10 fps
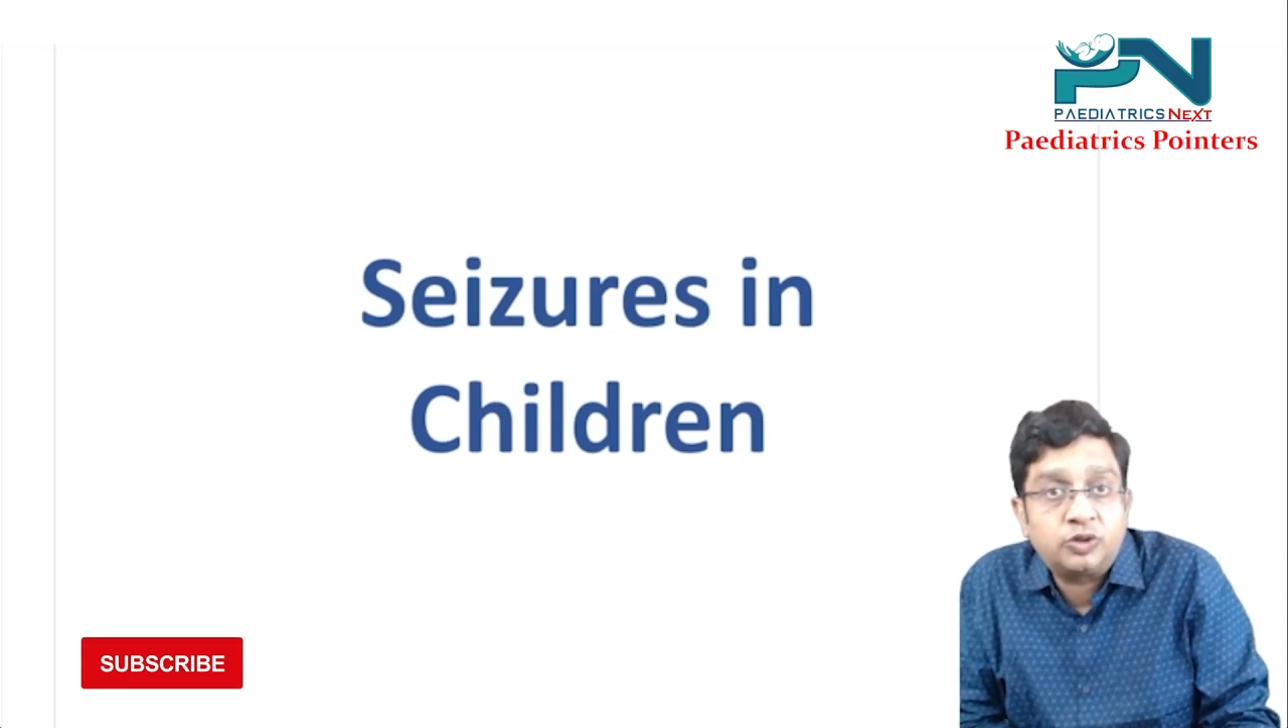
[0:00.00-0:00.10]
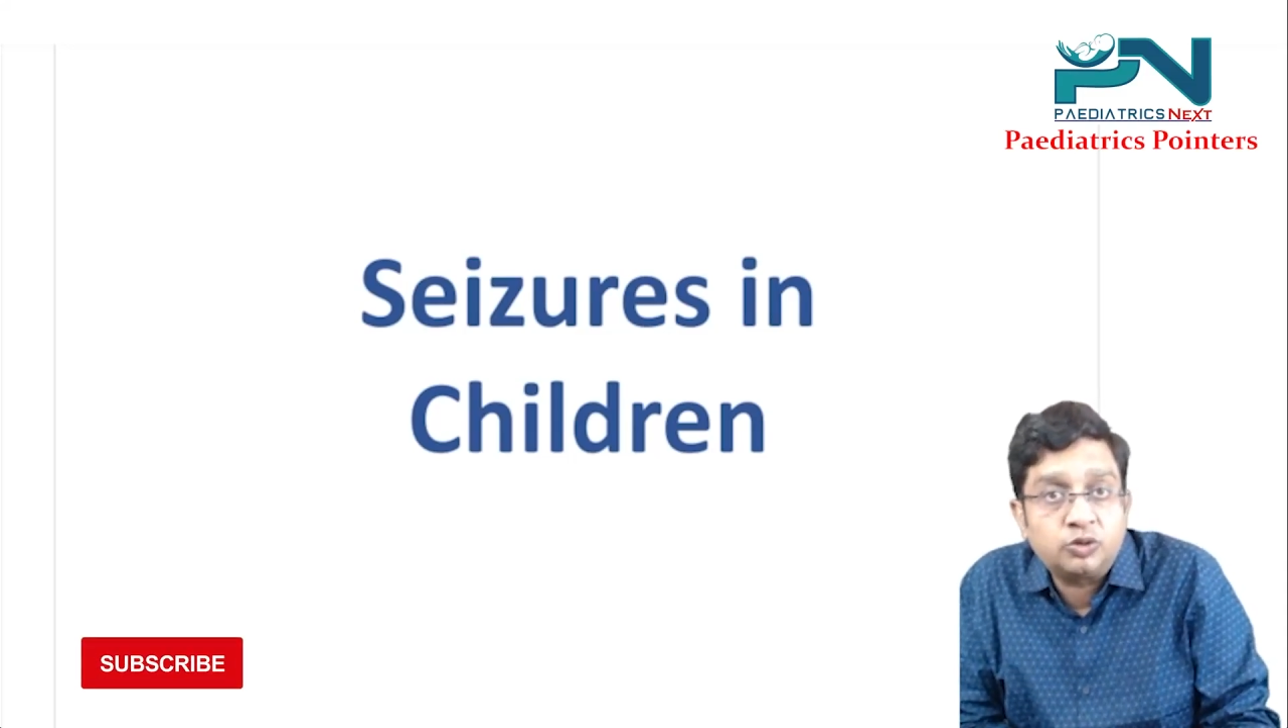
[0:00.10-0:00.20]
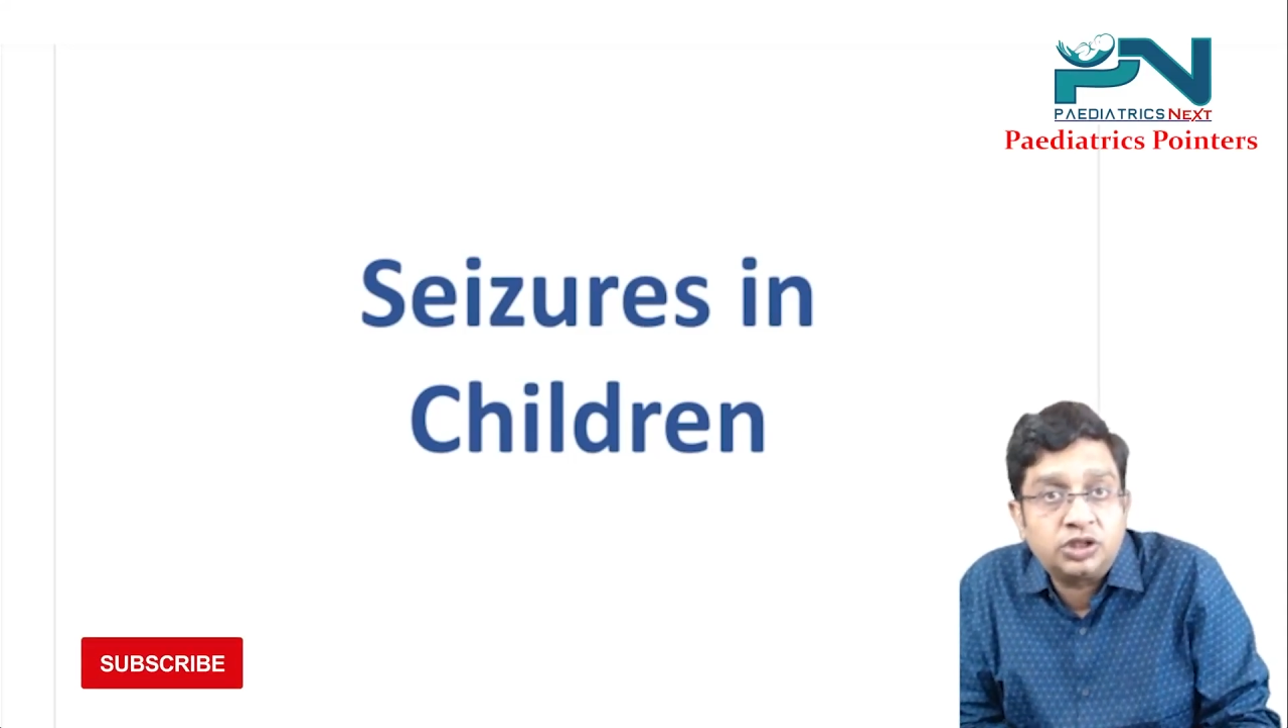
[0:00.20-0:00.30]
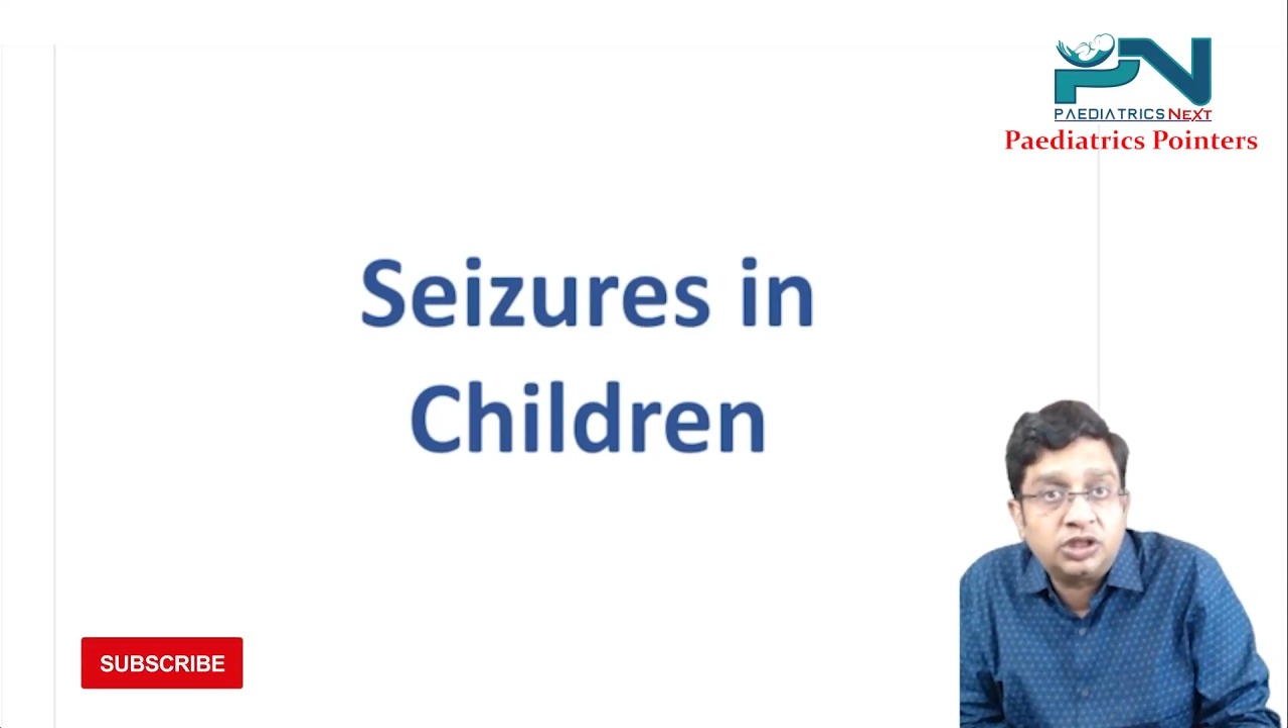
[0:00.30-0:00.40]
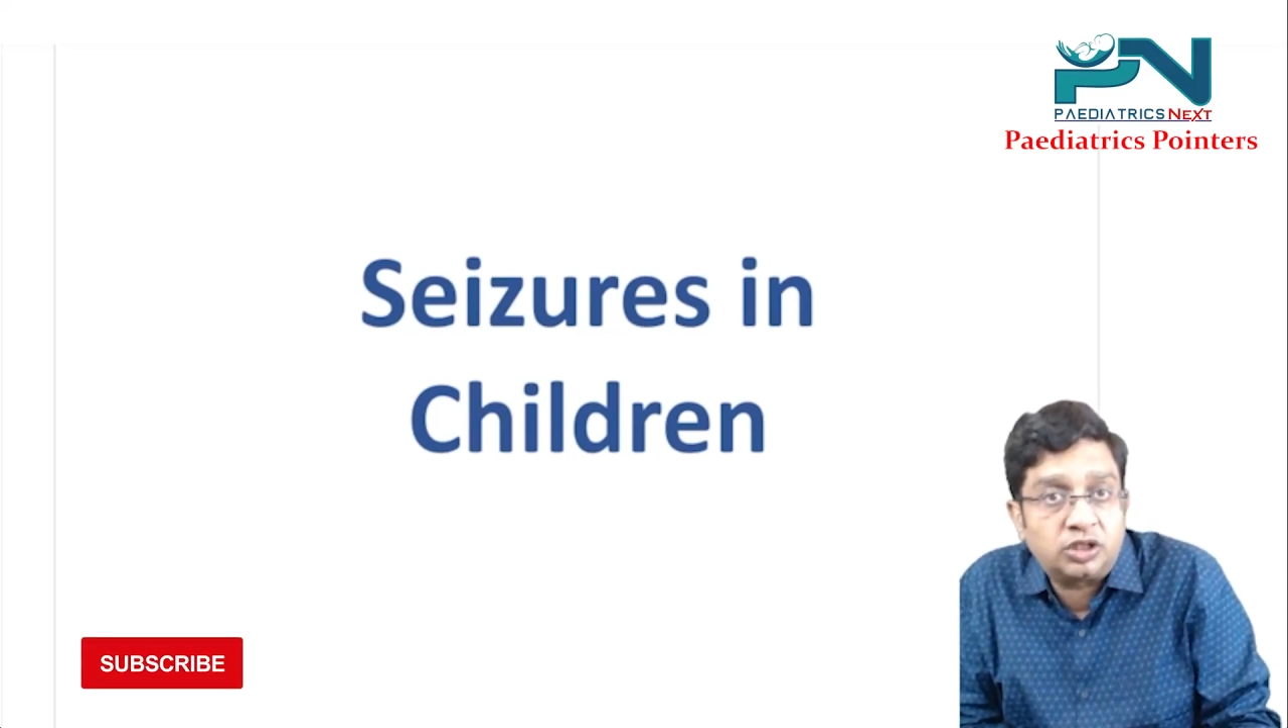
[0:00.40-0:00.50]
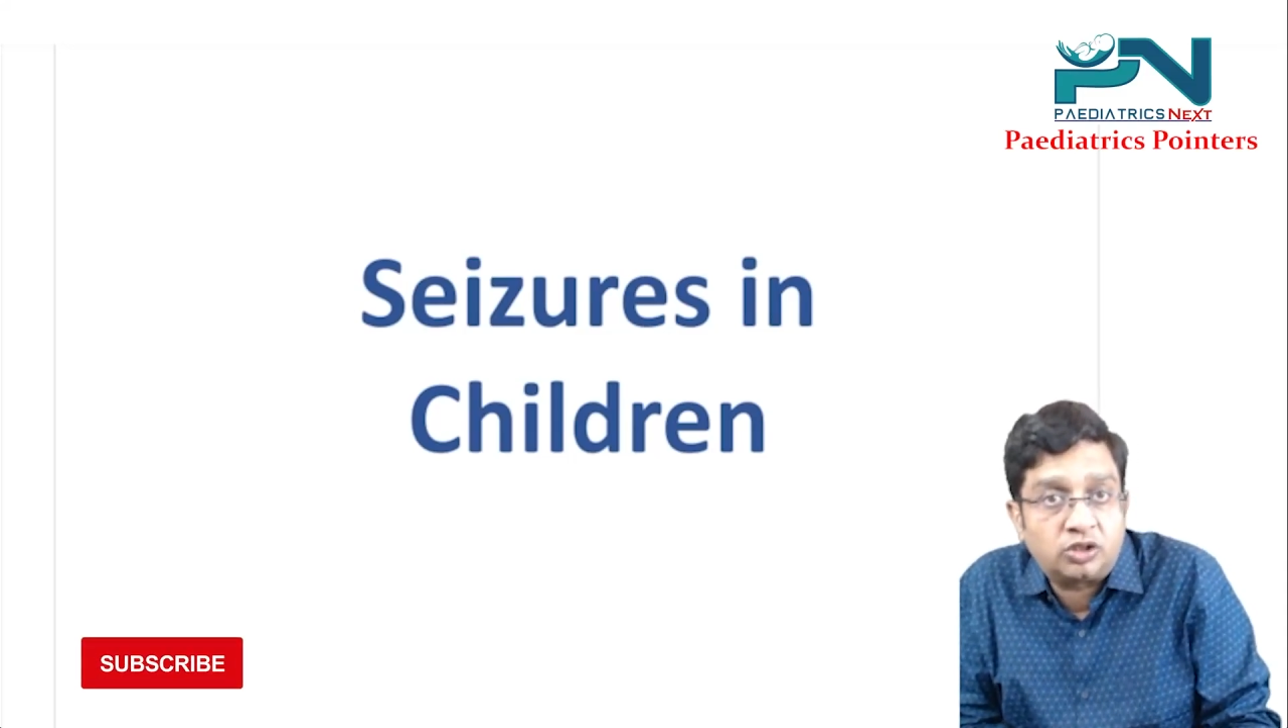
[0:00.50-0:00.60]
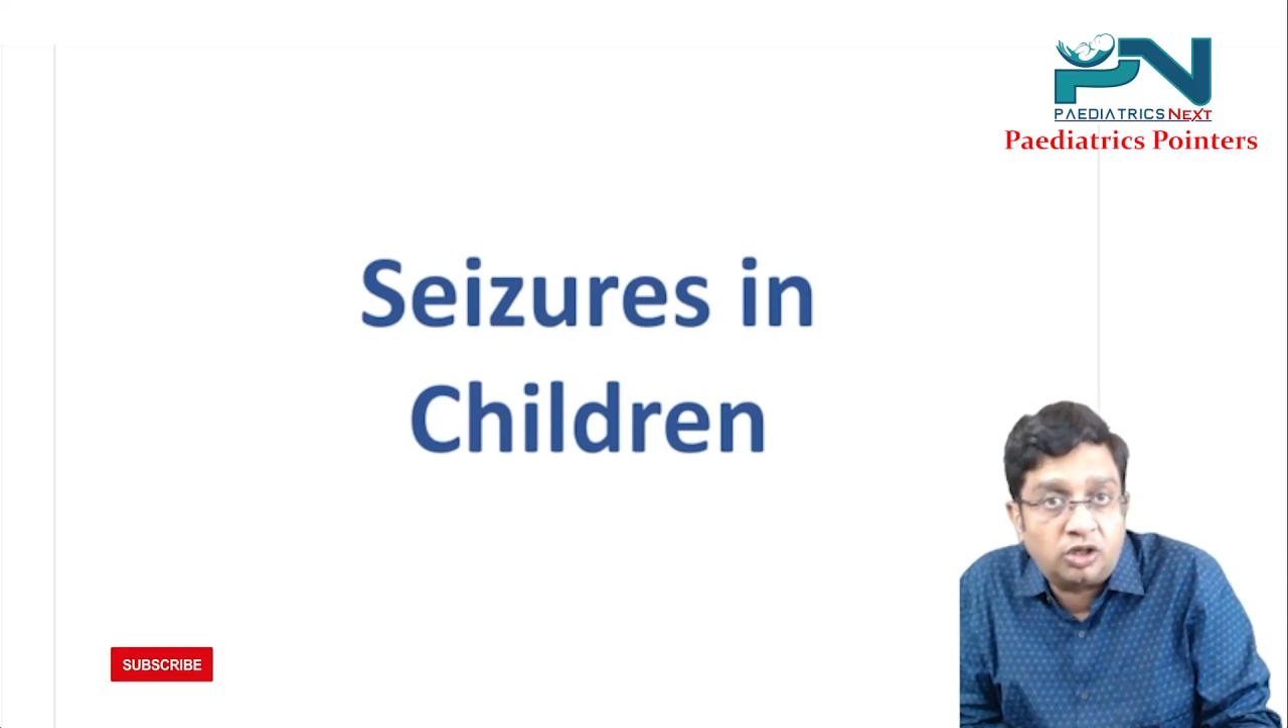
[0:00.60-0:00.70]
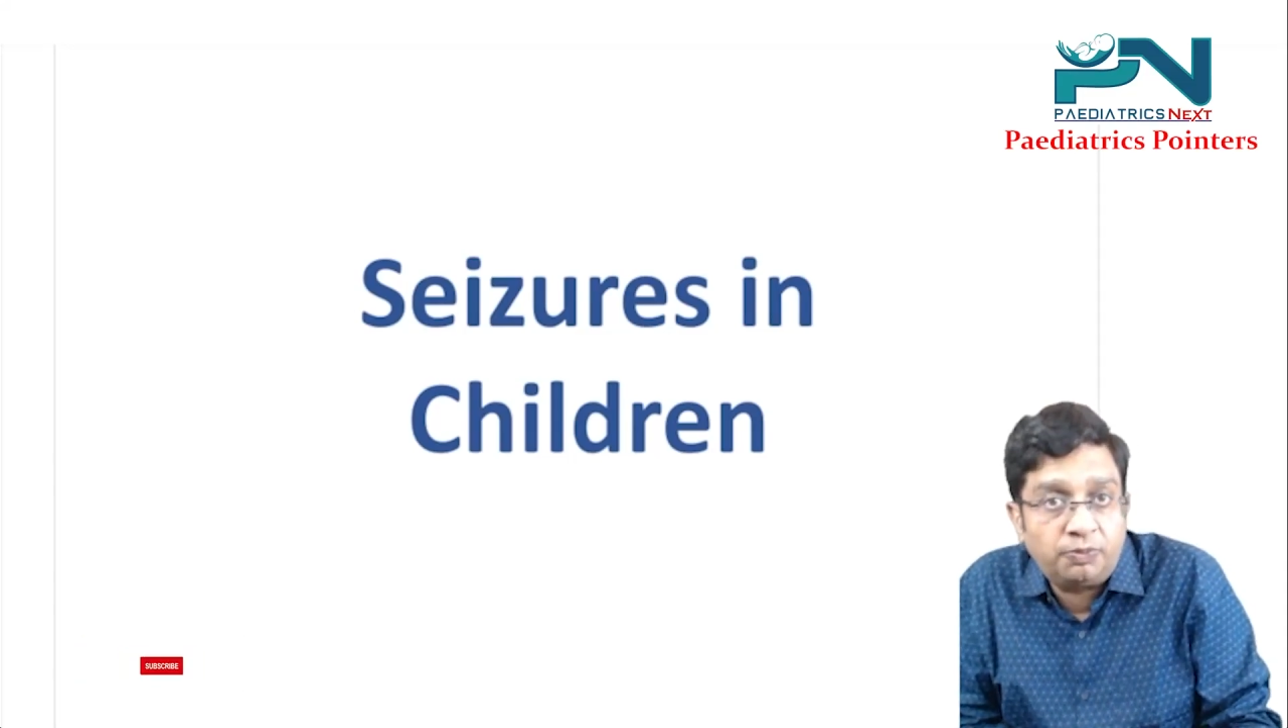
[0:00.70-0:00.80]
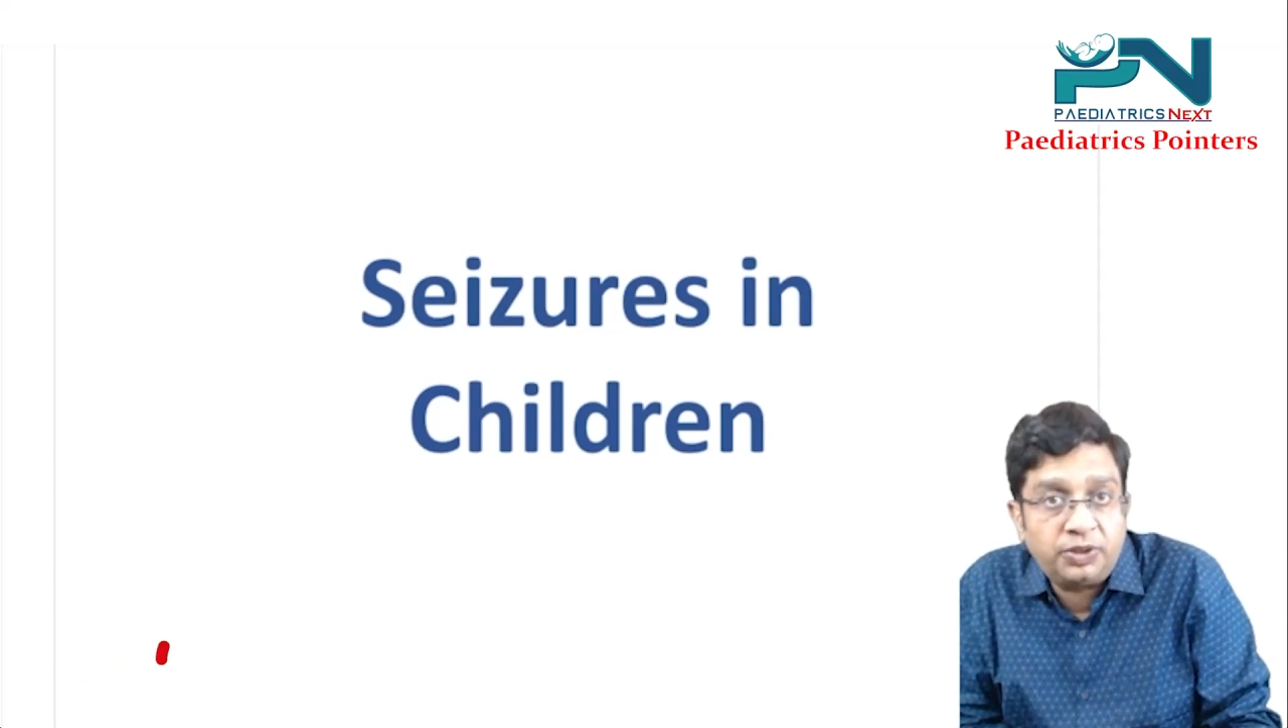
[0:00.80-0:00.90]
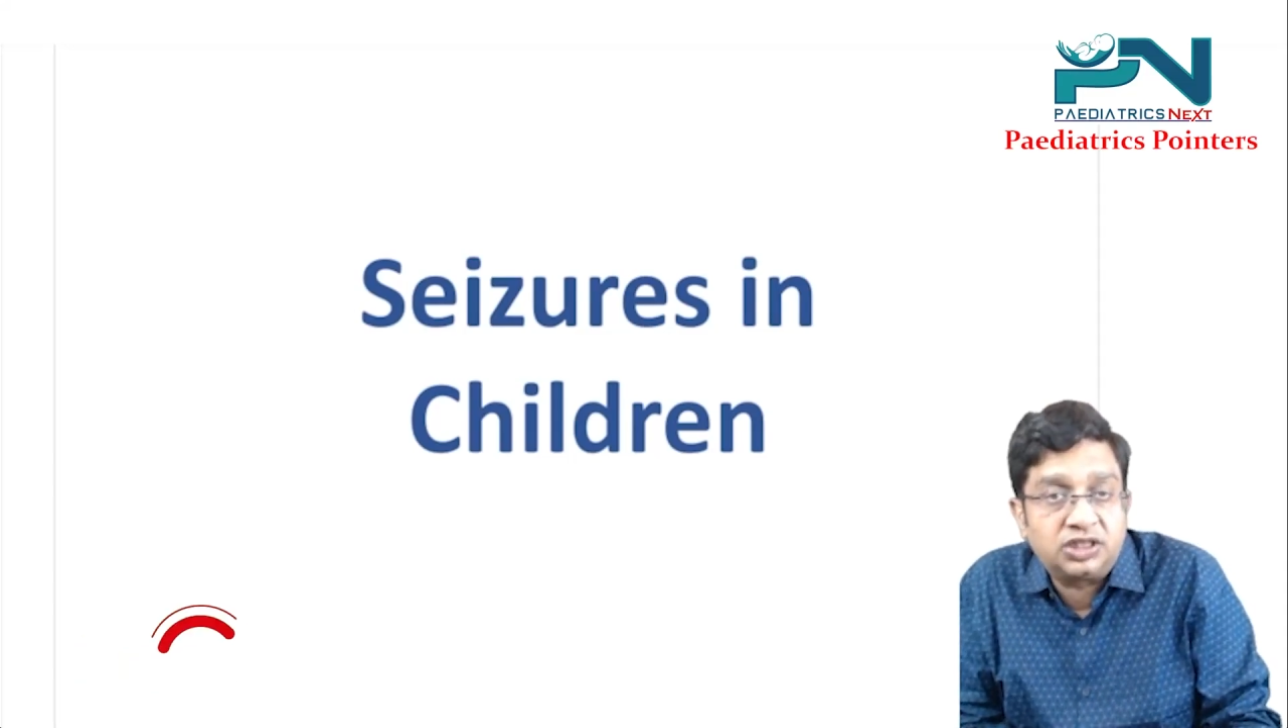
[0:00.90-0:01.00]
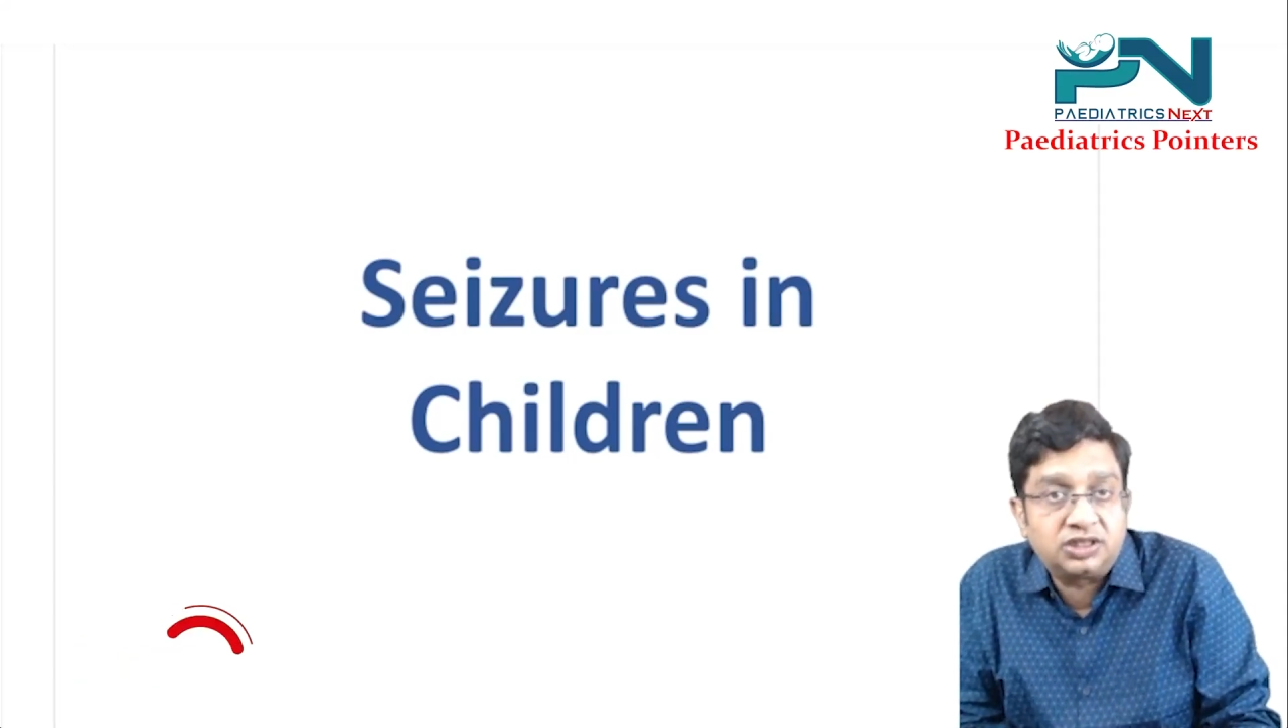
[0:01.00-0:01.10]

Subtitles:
chosen the topic